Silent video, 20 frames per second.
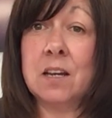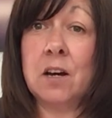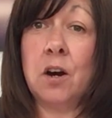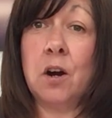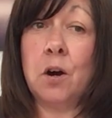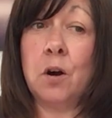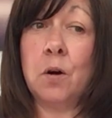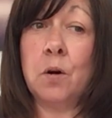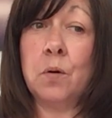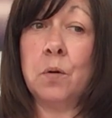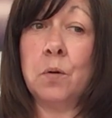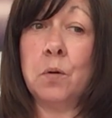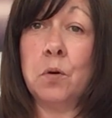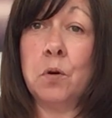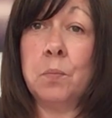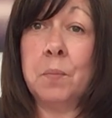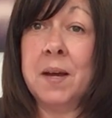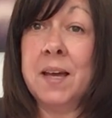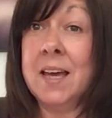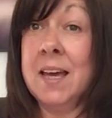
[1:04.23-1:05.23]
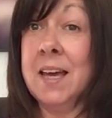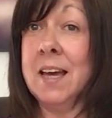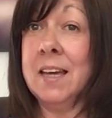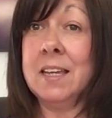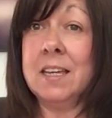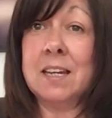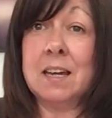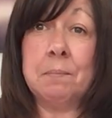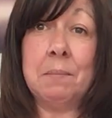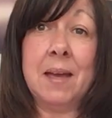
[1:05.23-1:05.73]
at home.
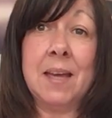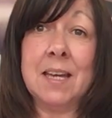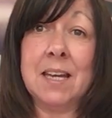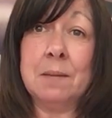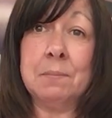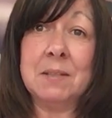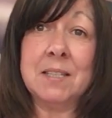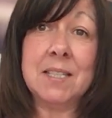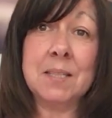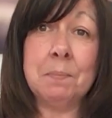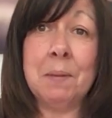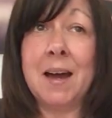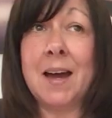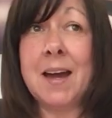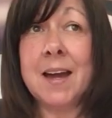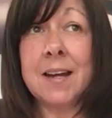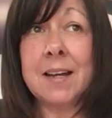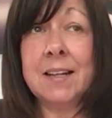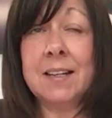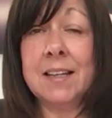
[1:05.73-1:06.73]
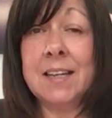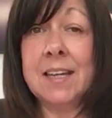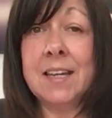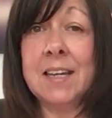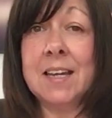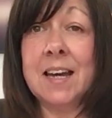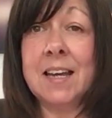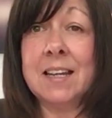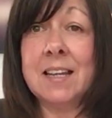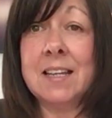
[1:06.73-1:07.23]
You can make him as
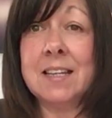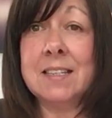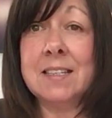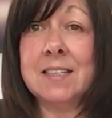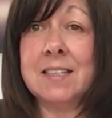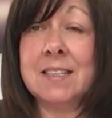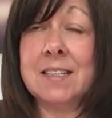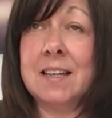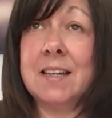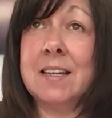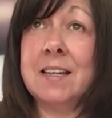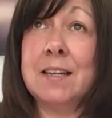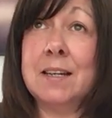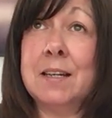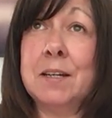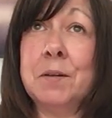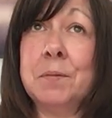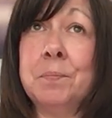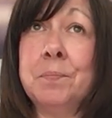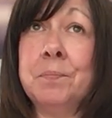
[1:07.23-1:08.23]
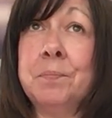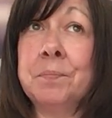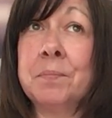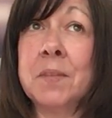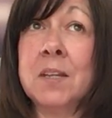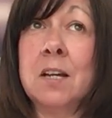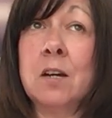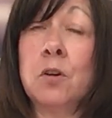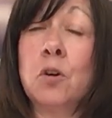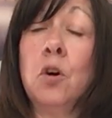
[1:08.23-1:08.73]
sparkly and as
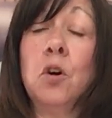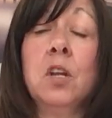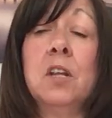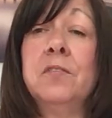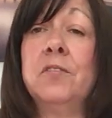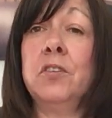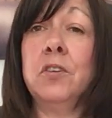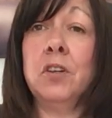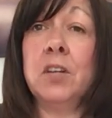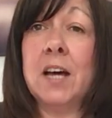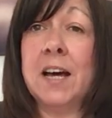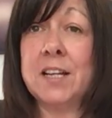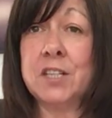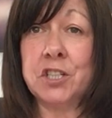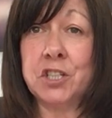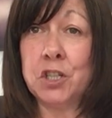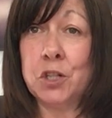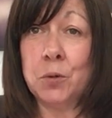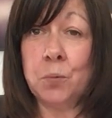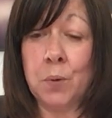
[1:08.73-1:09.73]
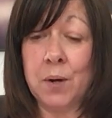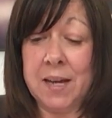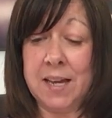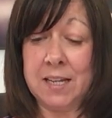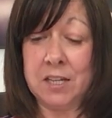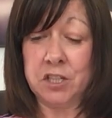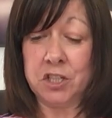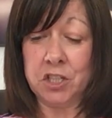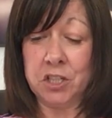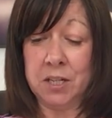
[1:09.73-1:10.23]
colourful as you
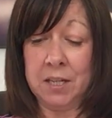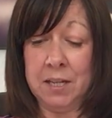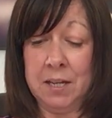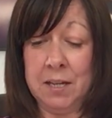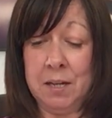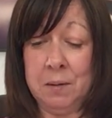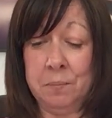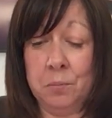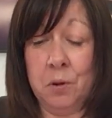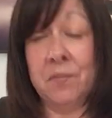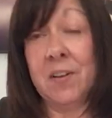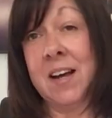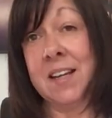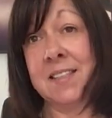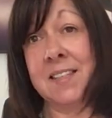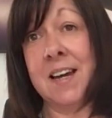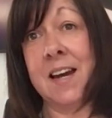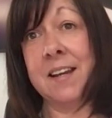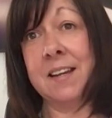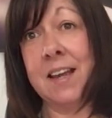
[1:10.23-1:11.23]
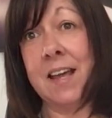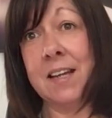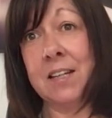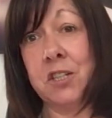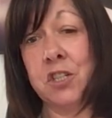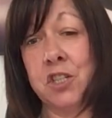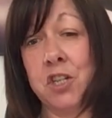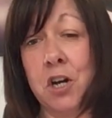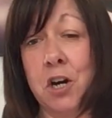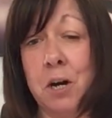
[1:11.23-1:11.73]
wish, but that's our
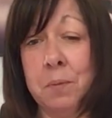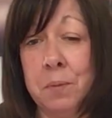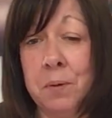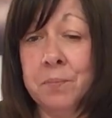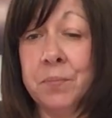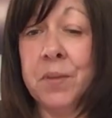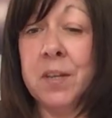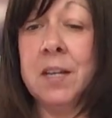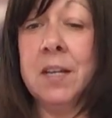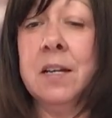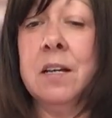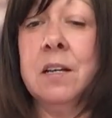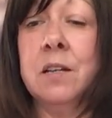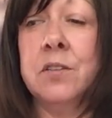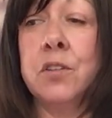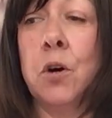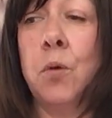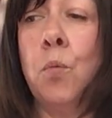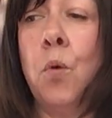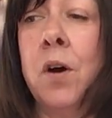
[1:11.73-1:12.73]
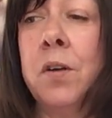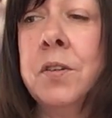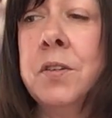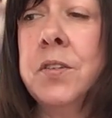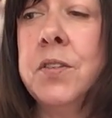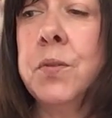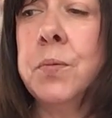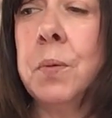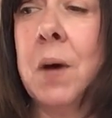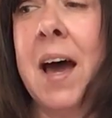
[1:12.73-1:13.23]
next job. So
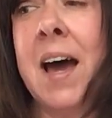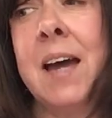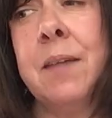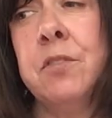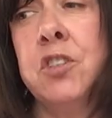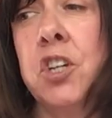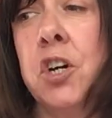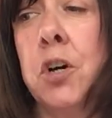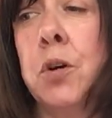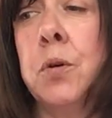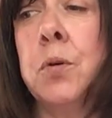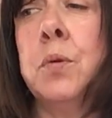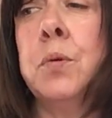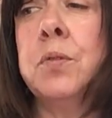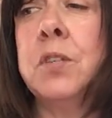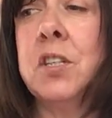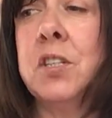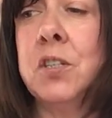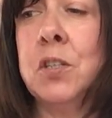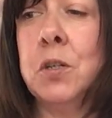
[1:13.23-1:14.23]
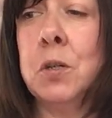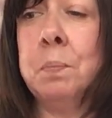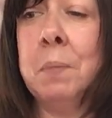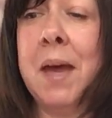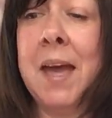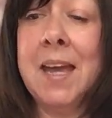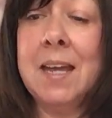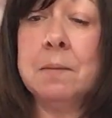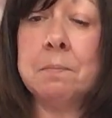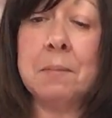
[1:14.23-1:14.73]
once I've chose to
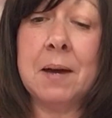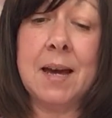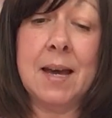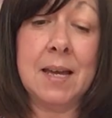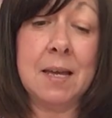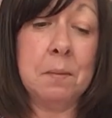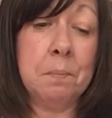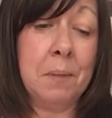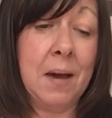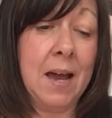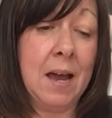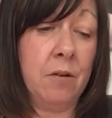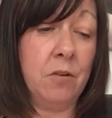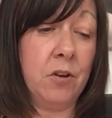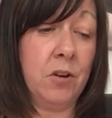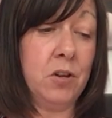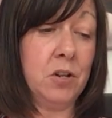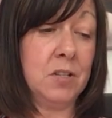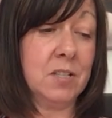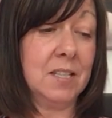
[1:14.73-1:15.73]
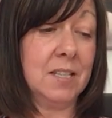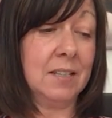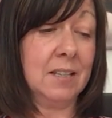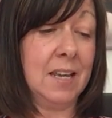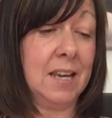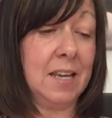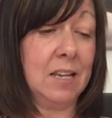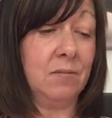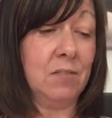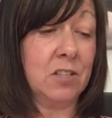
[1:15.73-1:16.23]
paint my parrot
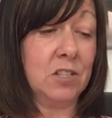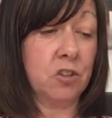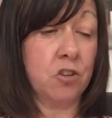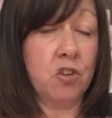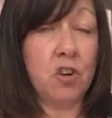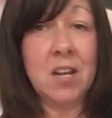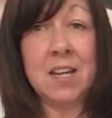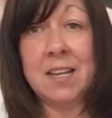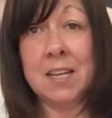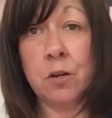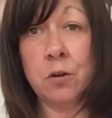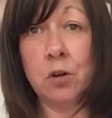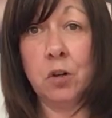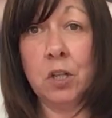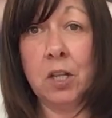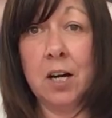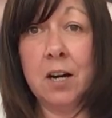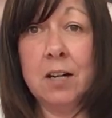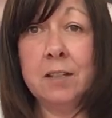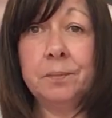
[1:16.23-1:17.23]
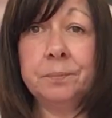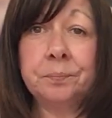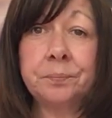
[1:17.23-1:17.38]
in this greeny colour,